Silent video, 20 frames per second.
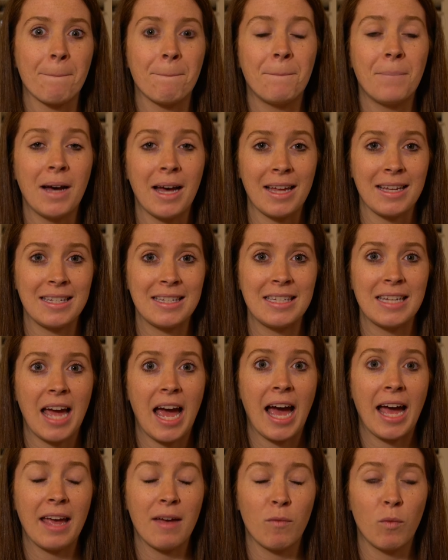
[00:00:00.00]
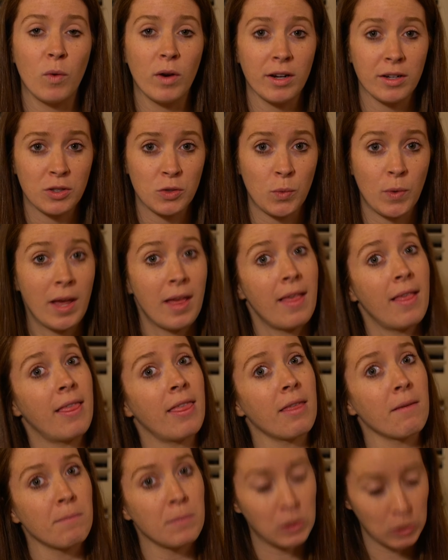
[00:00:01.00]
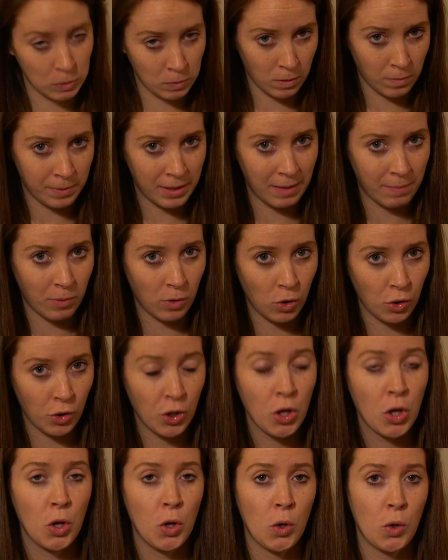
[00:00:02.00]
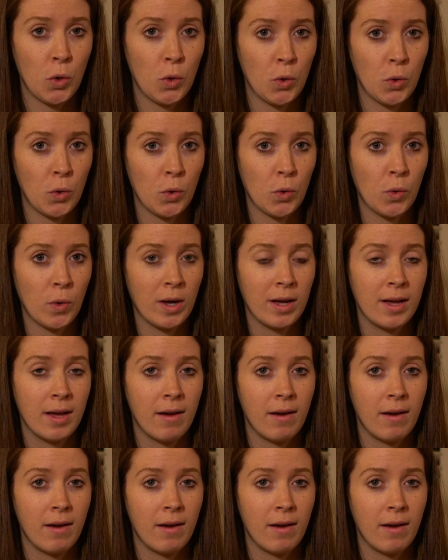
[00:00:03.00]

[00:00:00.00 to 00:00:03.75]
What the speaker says: But I have worked with multiple people who